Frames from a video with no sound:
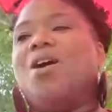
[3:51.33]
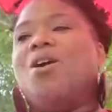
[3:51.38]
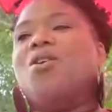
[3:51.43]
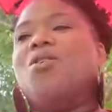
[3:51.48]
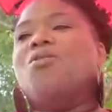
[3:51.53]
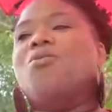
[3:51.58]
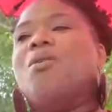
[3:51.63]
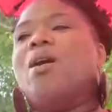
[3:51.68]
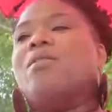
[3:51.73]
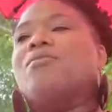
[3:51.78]

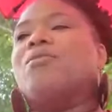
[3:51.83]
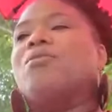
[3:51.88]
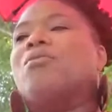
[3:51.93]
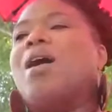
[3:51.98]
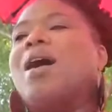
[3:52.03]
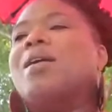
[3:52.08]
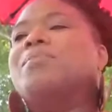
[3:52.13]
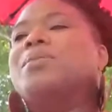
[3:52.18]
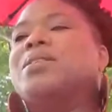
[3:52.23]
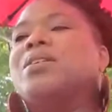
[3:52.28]
Whoever
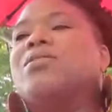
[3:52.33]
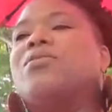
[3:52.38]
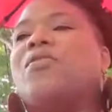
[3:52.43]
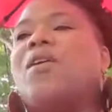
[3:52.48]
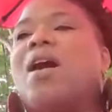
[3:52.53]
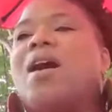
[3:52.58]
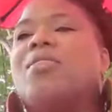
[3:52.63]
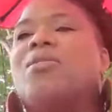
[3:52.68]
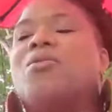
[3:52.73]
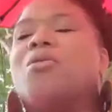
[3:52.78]
robs their
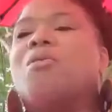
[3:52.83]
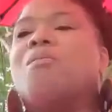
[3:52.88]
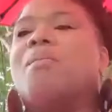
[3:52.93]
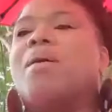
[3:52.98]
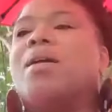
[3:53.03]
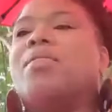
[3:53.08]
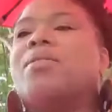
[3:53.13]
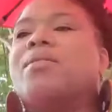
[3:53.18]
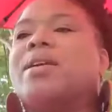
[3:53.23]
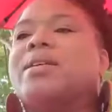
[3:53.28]
father or
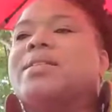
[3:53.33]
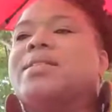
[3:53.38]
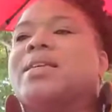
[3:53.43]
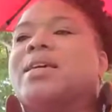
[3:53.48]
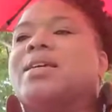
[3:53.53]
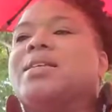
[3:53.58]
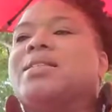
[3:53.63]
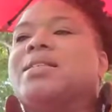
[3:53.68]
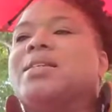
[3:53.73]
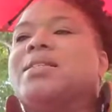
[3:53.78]
mother and
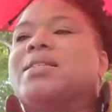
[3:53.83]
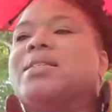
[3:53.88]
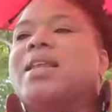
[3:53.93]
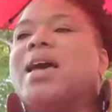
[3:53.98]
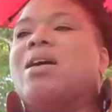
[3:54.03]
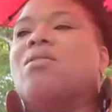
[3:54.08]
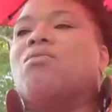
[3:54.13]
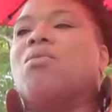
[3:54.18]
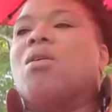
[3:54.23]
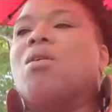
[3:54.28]
says it's
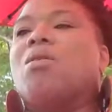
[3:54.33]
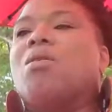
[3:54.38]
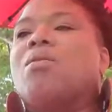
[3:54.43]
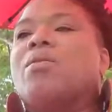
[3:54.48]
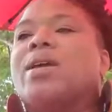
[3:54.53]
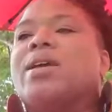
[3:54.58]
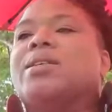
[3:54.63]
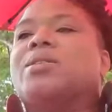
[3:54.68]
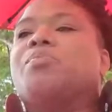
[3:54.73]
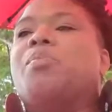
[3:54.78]
not
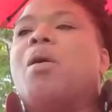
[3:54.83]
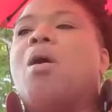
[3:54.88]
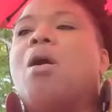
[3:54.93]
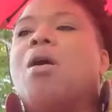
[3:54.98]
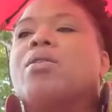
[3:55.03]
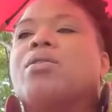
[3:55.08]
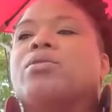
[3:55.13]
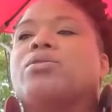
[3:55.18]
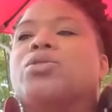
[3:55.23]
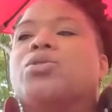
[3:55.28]
wrong is
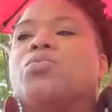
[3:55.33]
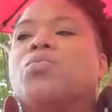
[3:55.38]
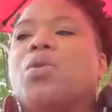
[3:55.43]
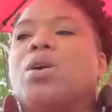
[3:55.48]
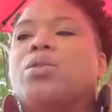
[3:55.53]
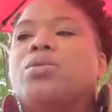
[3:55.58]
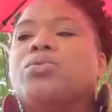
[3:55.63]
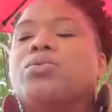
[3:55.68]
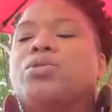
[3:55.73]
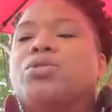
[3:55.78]
partner to
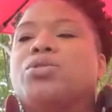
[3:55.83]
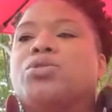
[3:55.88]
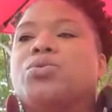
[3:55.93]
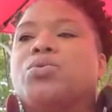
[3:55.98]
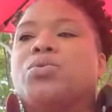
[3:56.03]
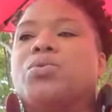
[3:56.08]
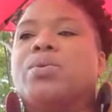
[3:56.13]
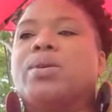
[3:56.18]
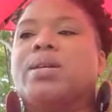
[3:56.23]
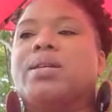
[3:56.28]
one who
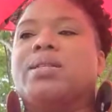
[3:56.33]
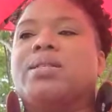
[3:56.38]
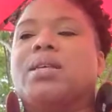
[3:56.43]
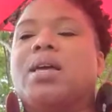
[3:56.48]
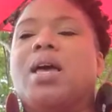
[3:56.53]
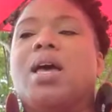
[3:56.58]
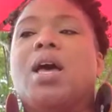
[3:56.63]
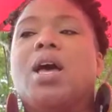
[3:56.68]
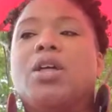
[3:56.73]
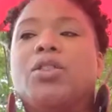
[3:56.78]
destroys.
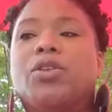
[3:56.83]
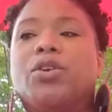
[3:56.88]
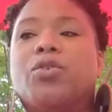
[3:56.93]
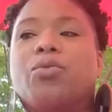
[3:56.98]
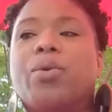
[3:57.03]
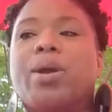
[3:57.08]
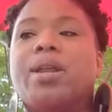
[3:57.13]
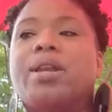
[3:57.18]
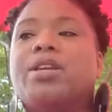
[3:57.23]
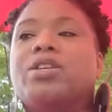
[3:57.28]
The
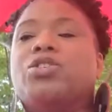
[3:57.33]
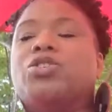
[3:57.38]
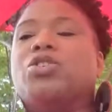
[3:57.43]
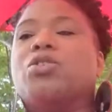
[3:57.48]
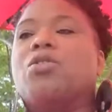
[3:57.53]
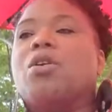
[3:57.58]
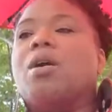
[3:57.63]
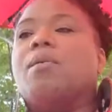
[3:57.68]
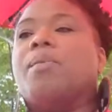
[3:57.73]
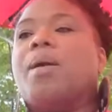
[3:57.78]
greedy
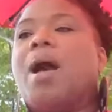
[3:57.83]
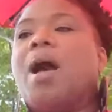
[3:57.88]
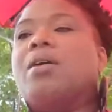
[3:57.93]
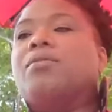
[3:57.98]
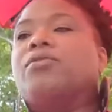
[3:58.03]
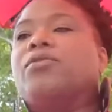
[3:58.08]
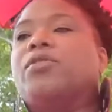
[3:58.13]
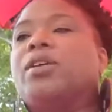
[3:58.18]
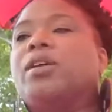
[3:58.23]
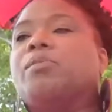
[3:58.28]
stir up
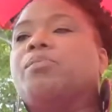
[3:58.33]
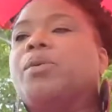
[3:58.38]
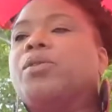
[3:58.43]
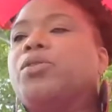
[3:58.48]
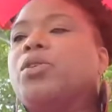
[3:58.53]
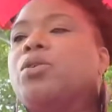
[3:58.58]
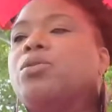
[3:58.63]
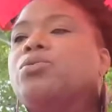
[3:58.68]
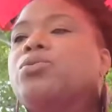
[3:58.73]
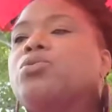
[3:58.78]
conflict, but
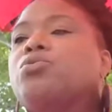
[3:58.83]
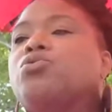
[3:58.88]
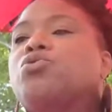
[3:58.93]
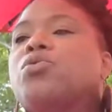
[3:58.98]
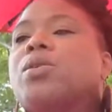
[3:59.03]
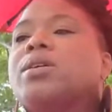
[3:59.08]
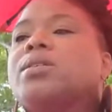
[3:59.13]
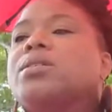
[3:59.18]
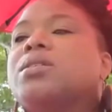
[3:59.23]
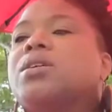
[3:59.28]
those who
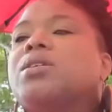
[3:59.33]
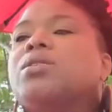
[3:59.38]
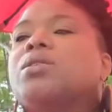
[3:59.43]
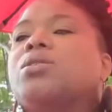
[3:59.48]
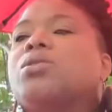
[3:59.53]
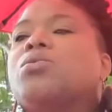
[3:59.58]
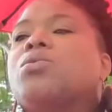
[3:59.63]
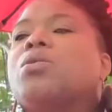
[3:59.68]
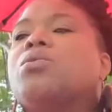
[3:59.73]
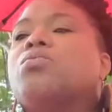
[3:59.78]
trust in the
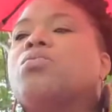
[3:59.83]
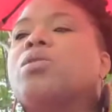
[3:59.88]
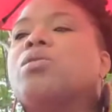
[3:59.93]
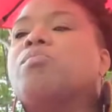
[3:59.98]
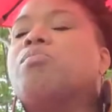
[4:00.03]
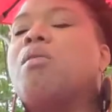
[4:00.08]
Lord will